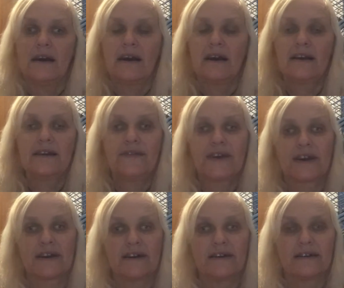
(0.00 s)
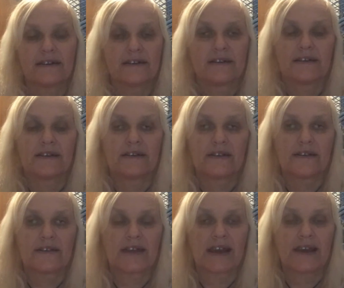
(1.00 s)
Olivia
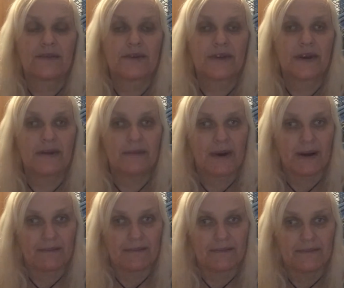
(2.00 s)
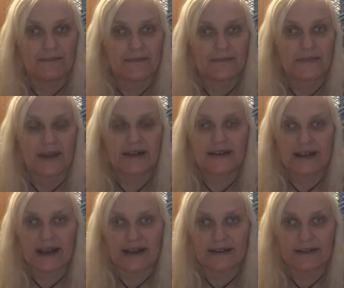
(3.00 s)
stayed with her mum and
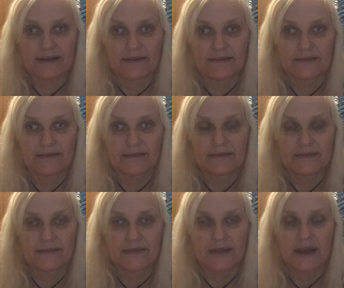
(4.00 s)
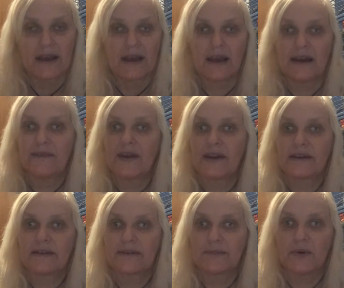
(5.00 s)
dad in a very
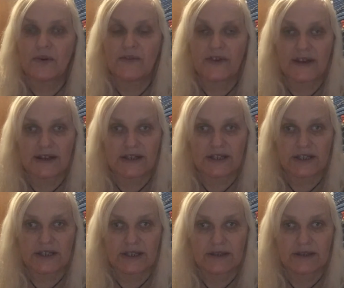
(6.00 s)
small village.